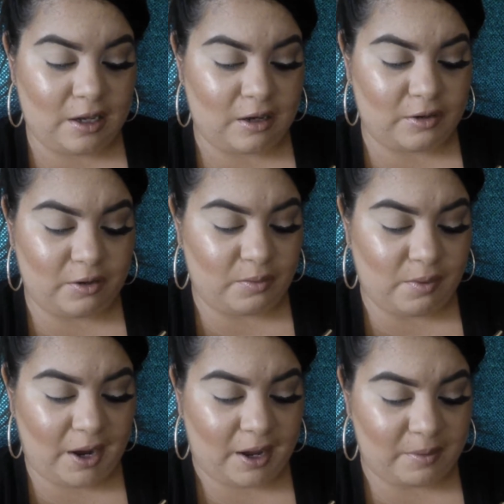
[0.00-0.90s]
I don't know
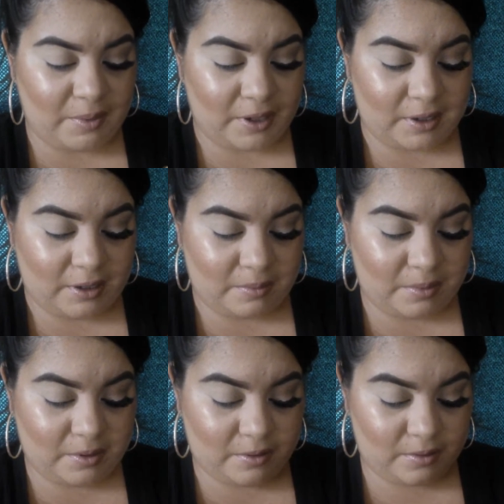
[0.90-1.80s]
why I picked up
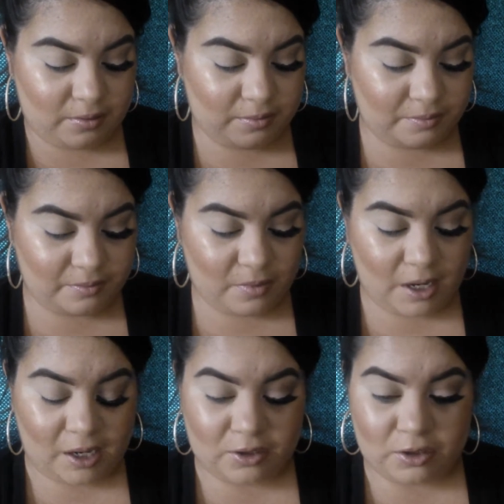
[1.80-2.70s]

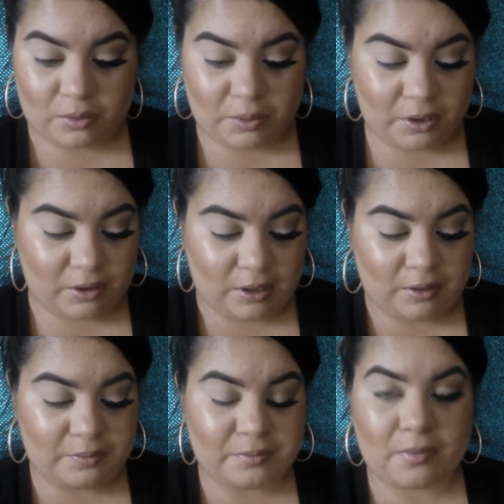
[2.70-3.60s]
Natural
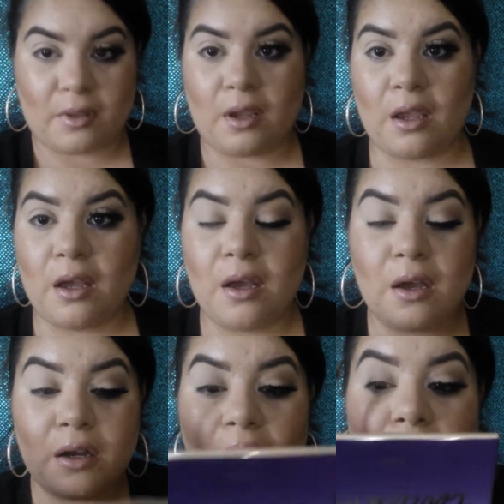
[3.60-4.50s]
Beauty.
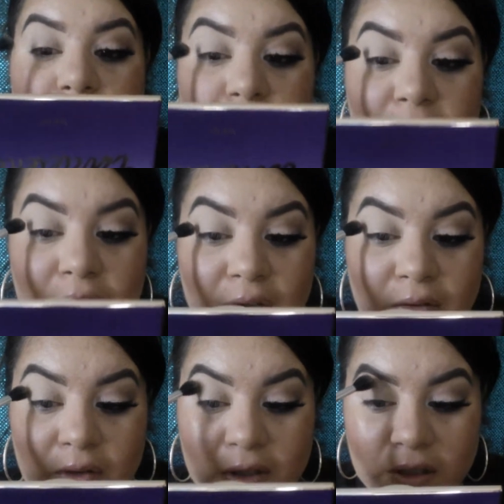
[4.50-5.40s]

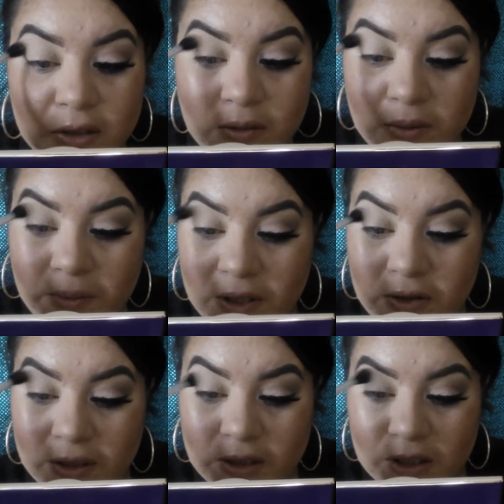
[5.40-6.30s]
So this is gonna be my
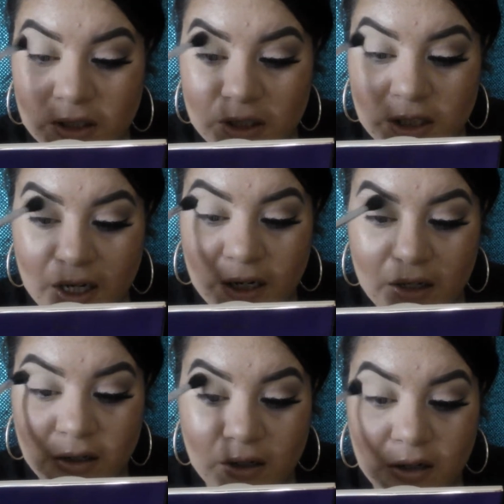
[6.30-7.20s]
transition shade,
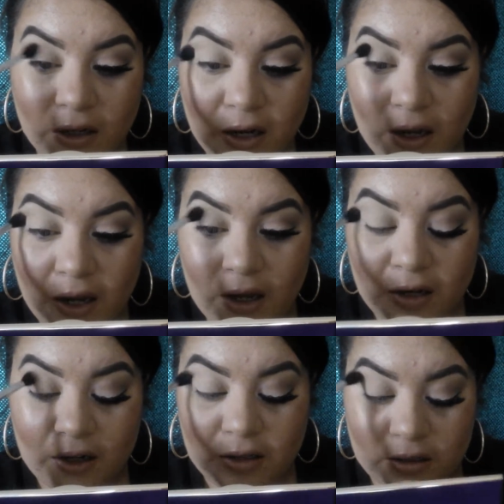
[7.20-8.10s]

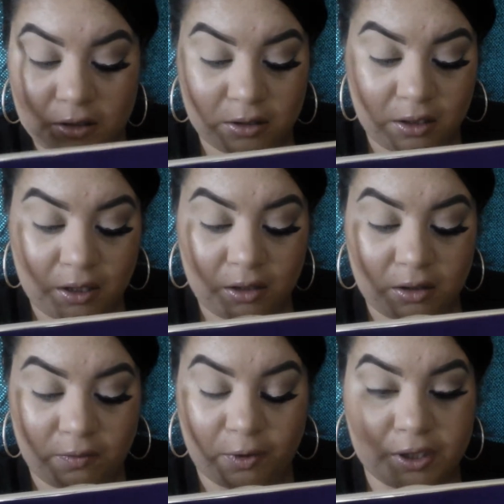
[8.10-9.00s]
and it's
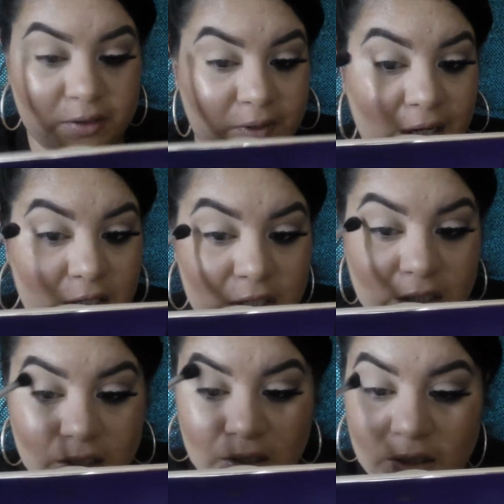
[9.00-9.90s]
the Force of Nature.